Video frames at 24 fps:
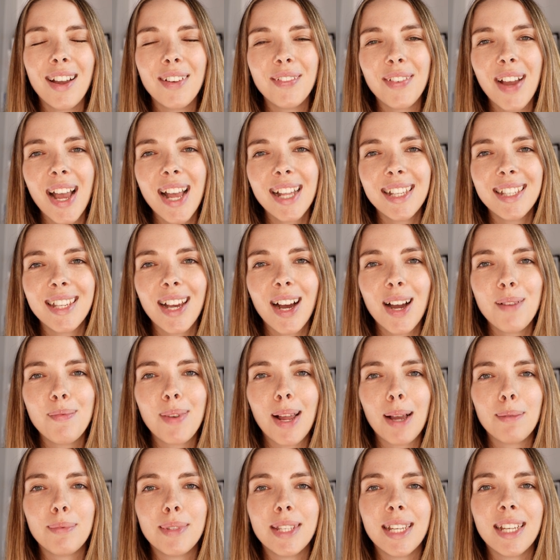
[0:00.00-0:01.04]
Overhead time
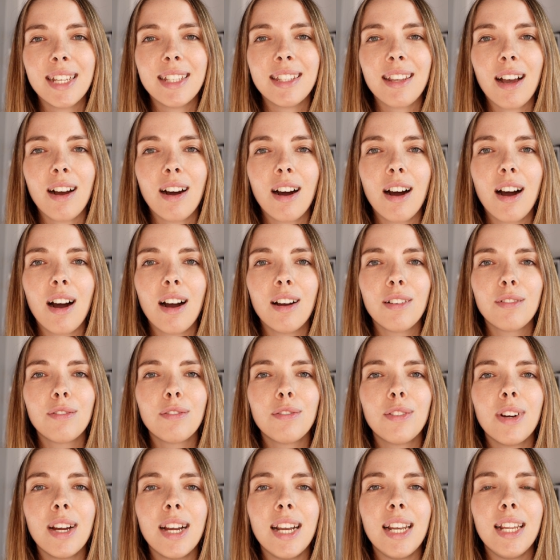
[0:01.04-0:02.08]
lapses are a
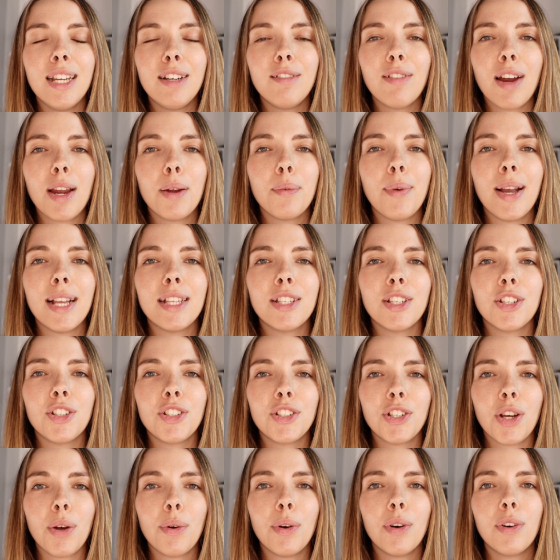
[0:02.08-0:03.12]
really great way to
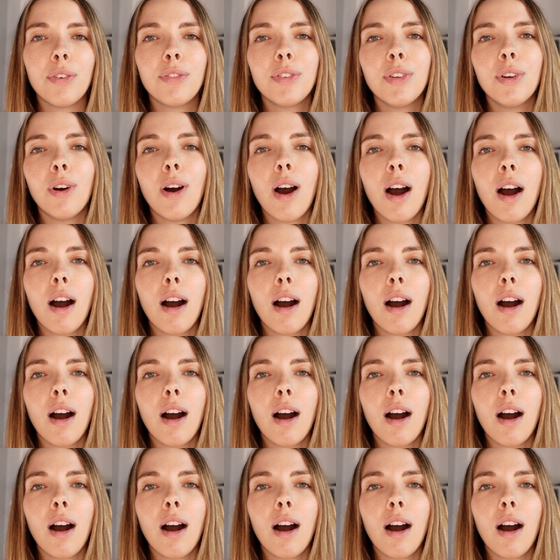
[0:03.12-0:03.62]
show off your